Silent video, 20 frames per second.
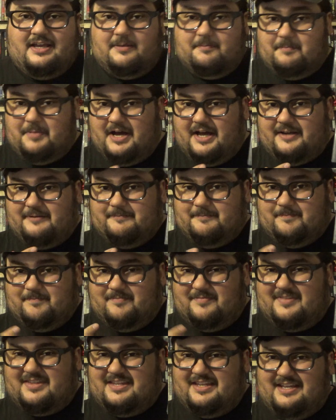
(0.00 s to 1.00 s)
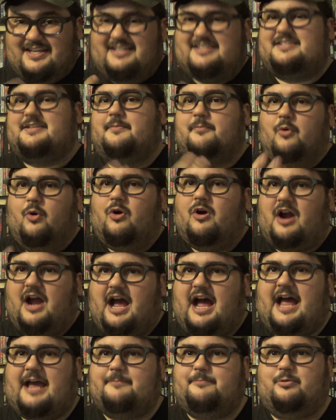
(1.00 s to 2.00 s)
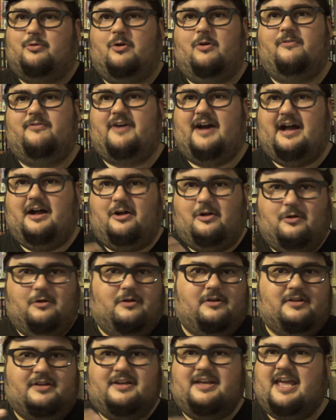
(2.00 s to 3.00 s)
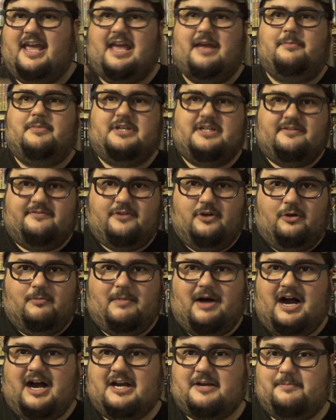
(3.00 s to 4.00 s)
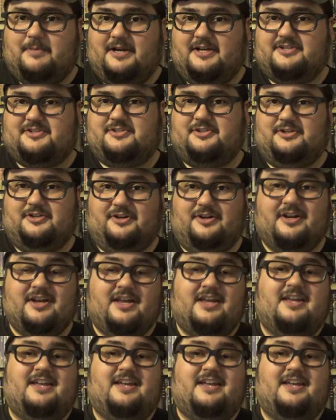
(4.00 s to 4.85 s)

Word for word: but it's a more high profile Amityville mockbuster.